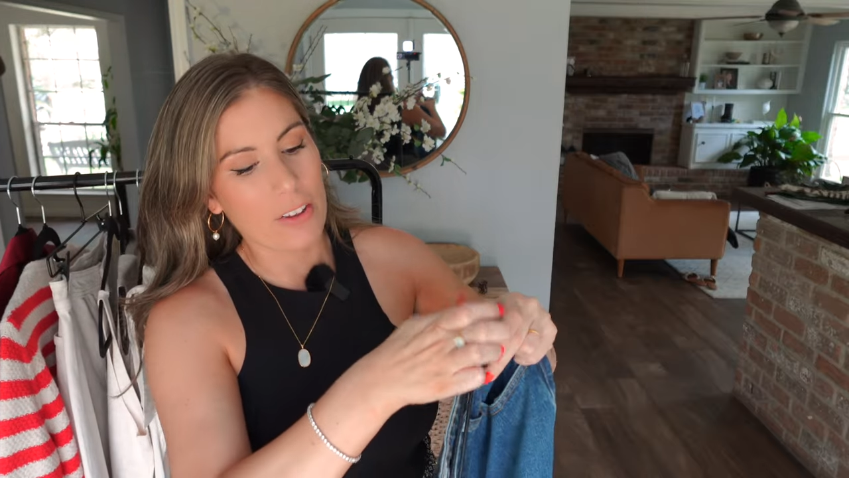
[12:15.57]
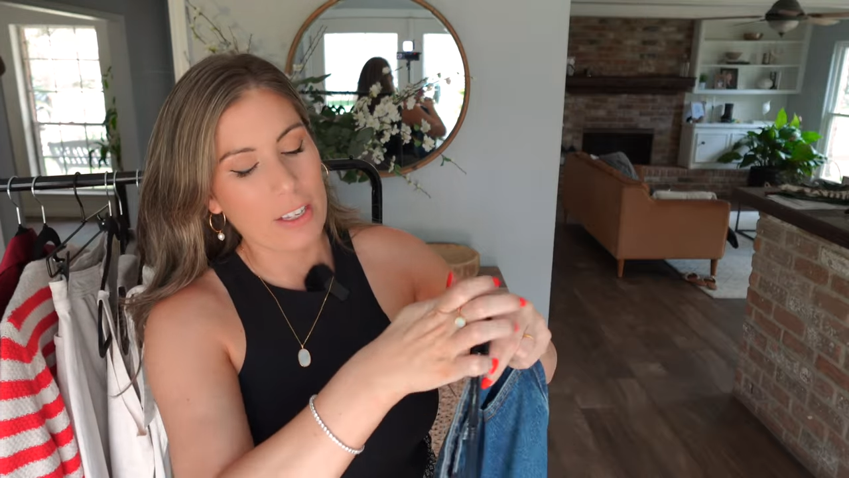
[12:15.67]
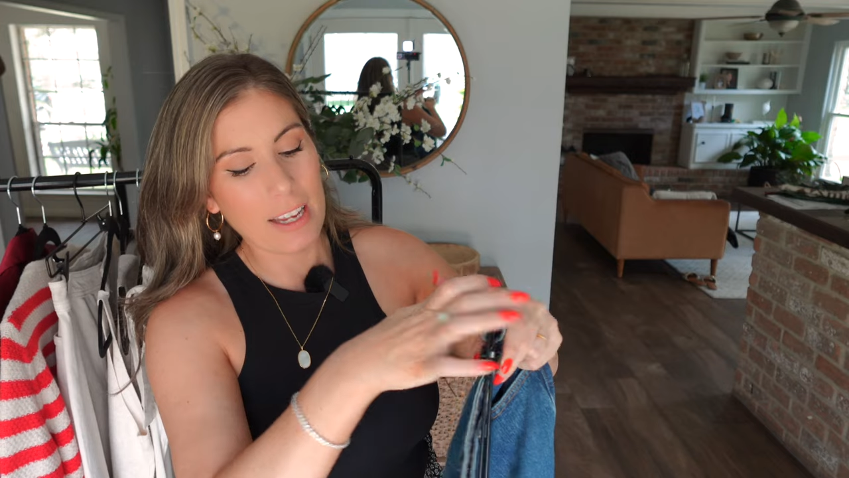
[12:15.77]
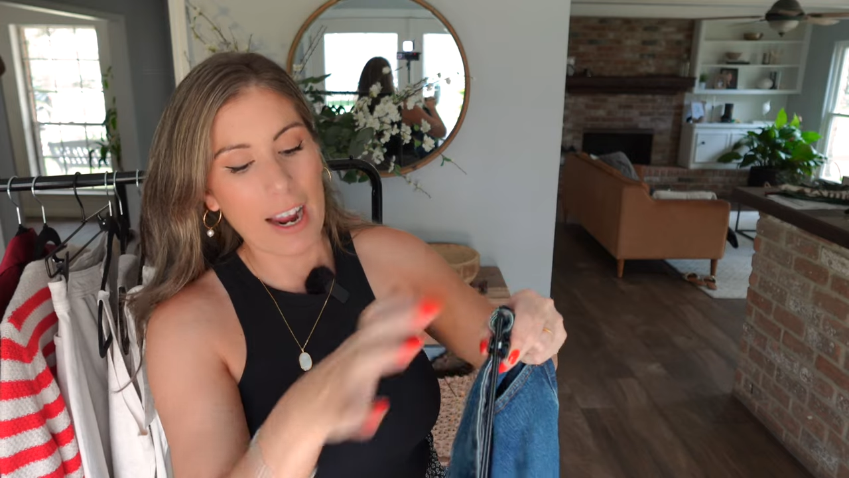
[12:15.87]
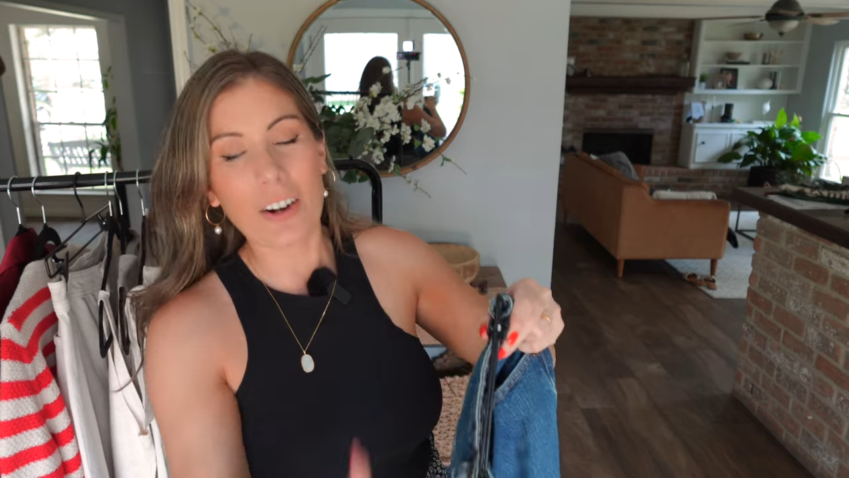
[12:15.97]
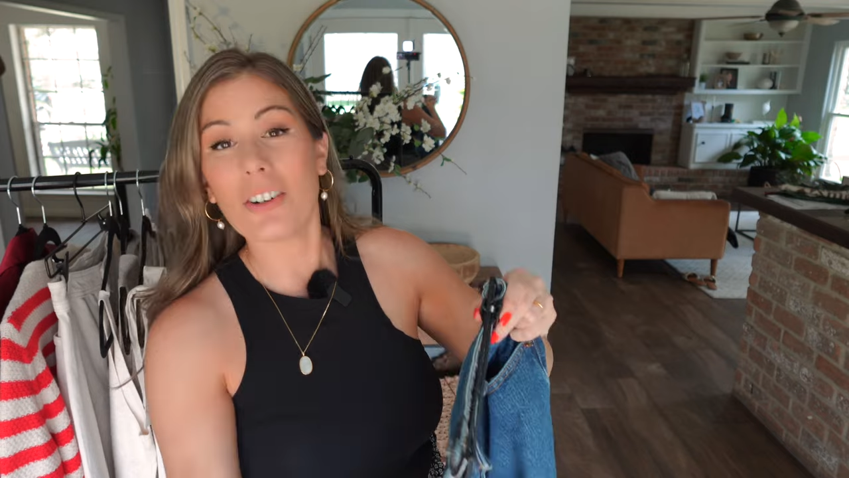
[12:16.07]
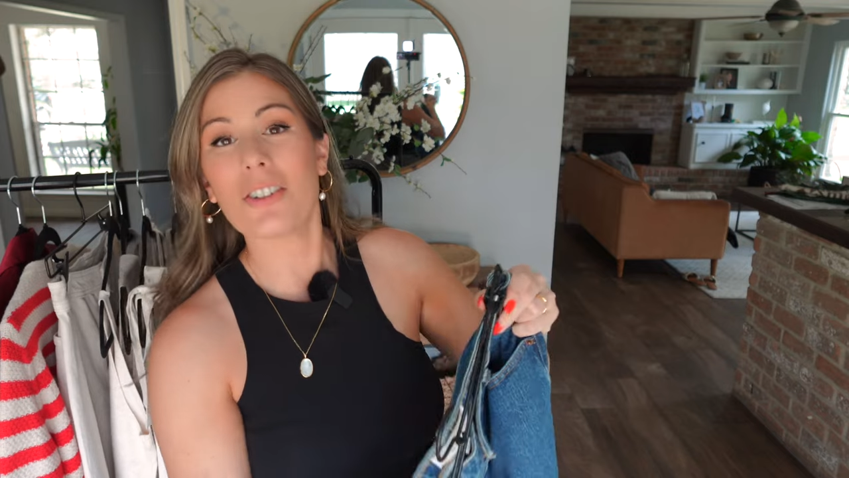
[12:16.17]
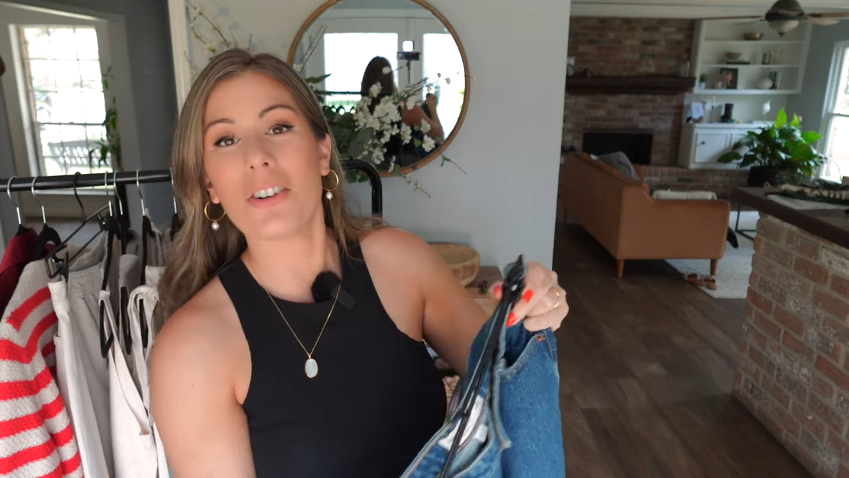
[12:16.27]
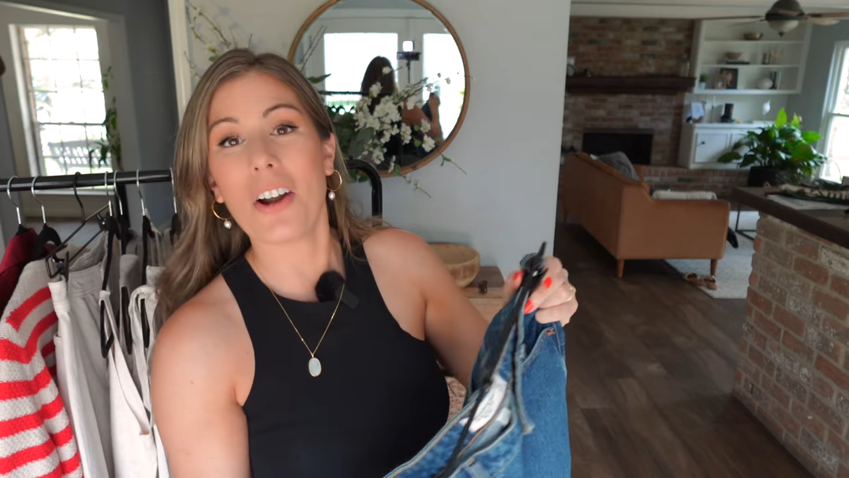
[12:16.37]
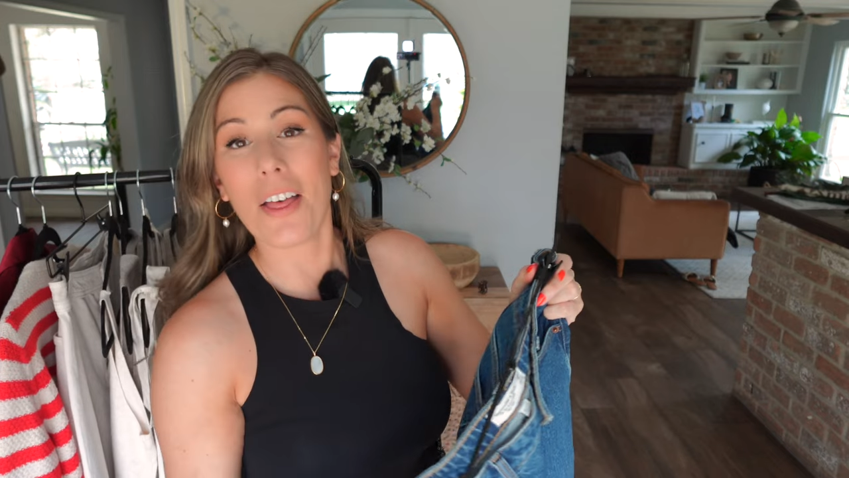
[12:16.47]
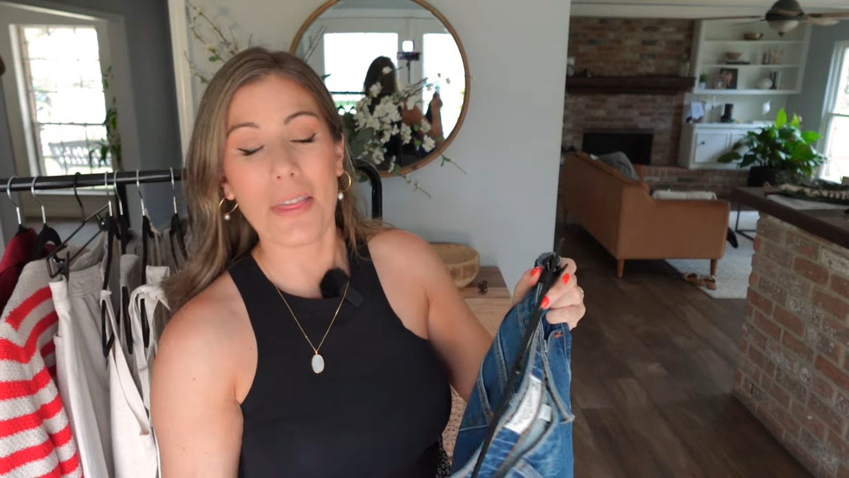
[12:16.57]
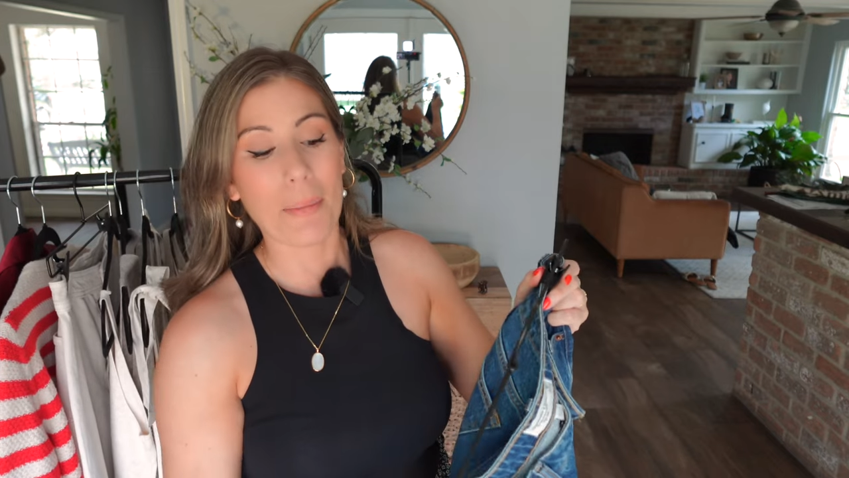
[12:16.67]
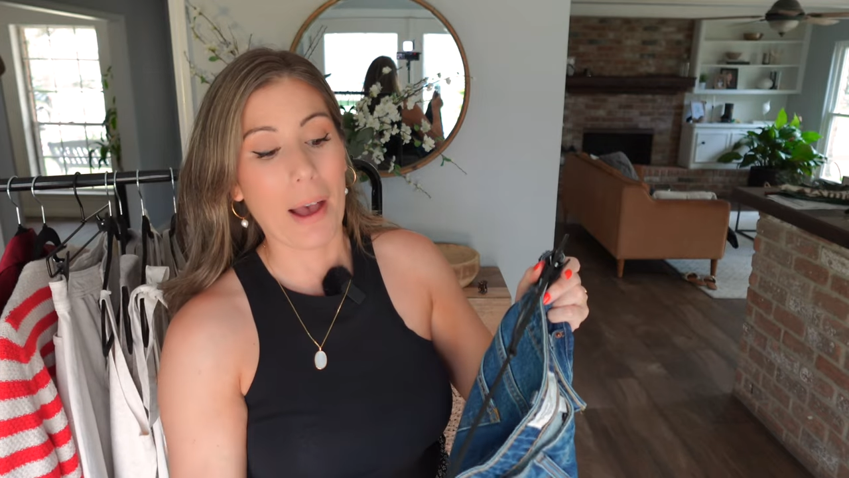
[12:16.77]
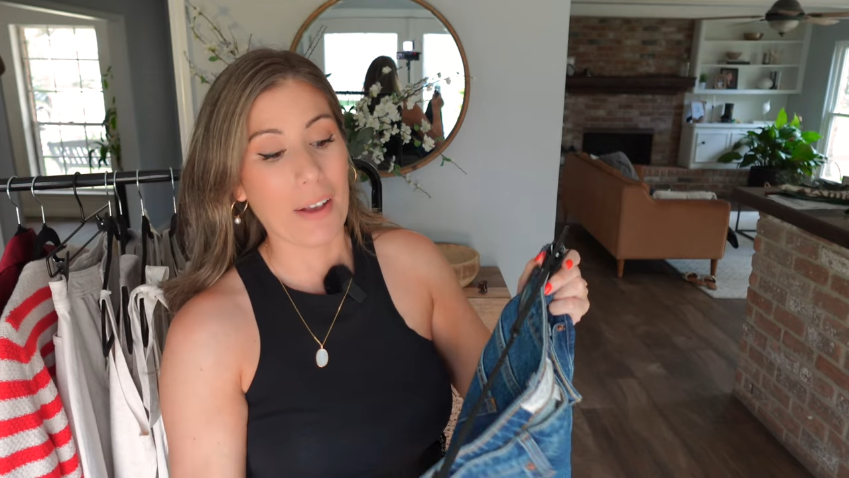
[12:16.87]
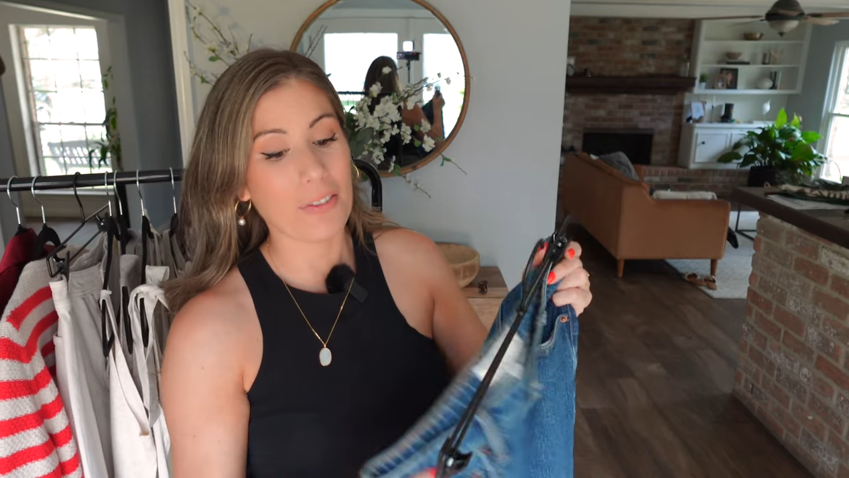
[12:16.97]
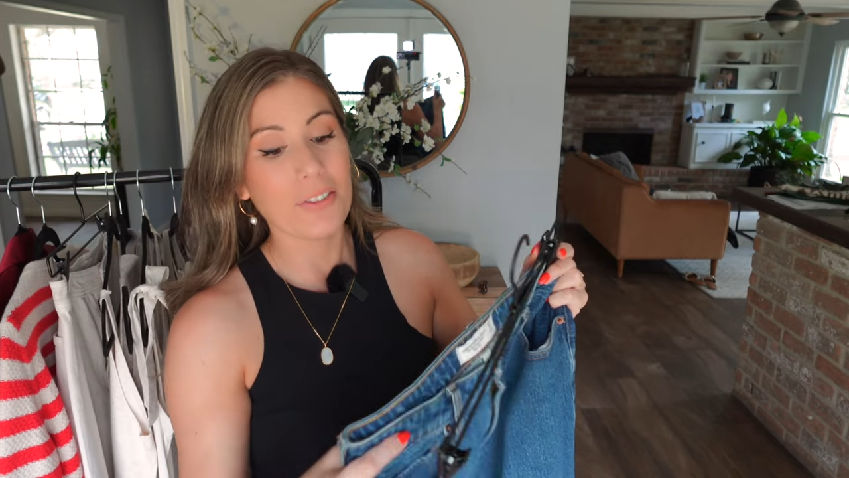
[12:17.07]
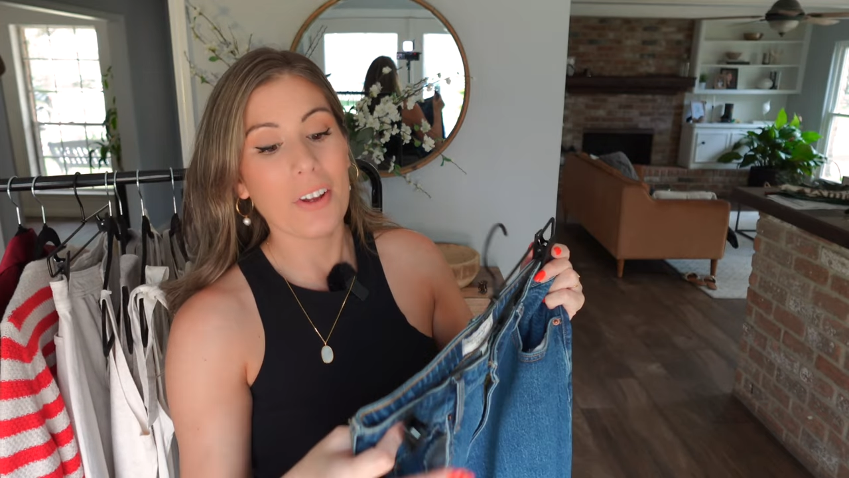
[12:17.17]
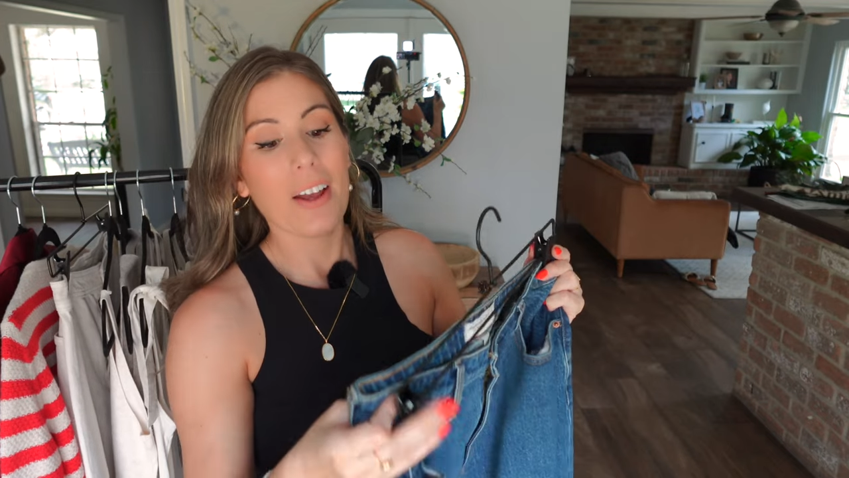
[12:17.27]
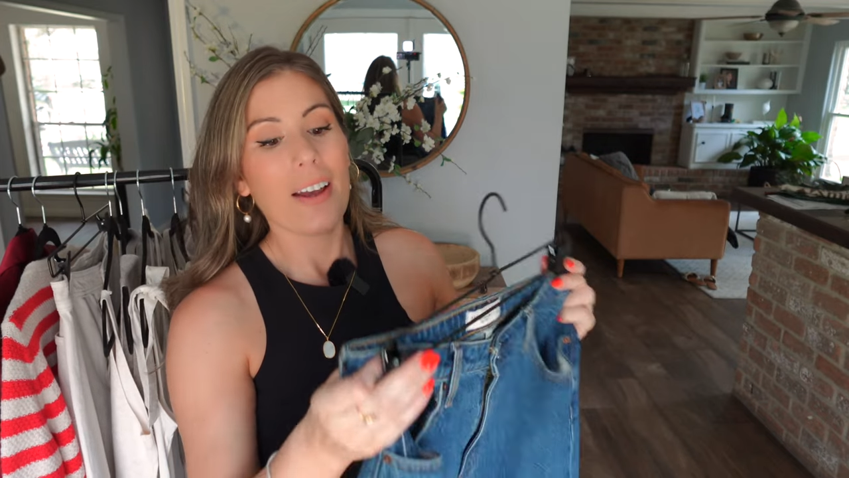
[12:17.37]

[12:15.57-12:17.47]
These hangers are not the best.